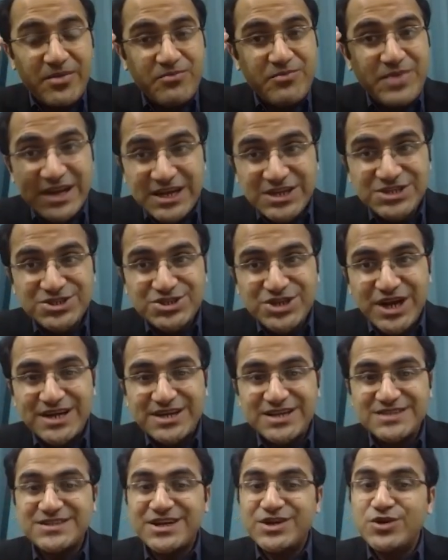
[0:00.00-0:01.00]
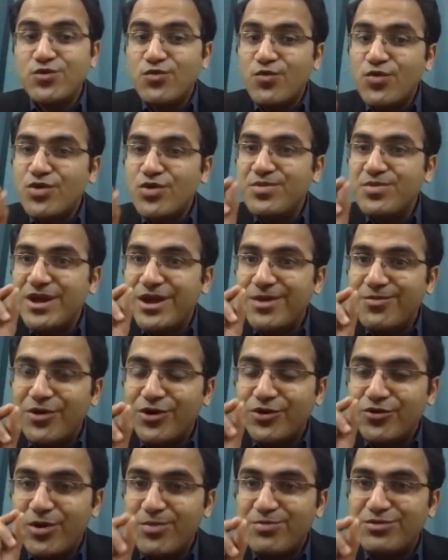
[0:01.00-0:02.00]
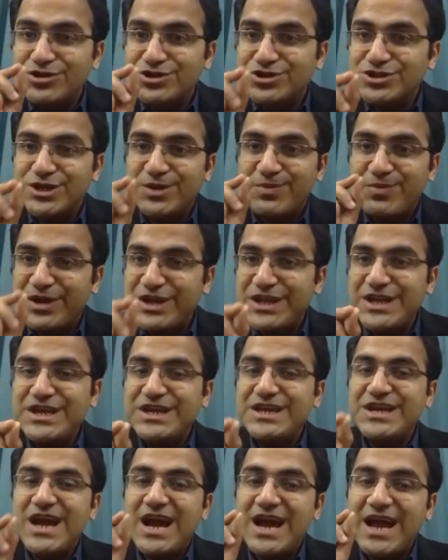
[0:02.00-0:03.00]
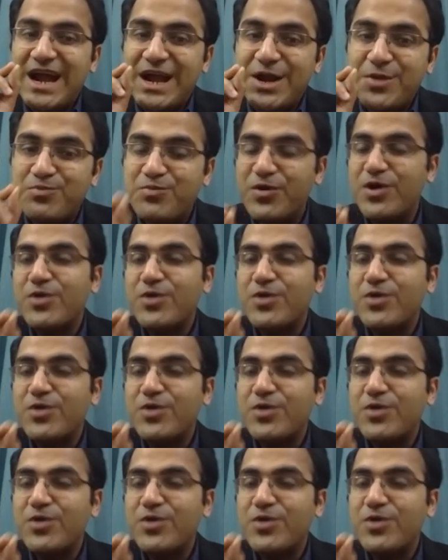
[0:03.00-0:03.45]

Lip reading: meningitis, and you would be able to appreciate petechiae and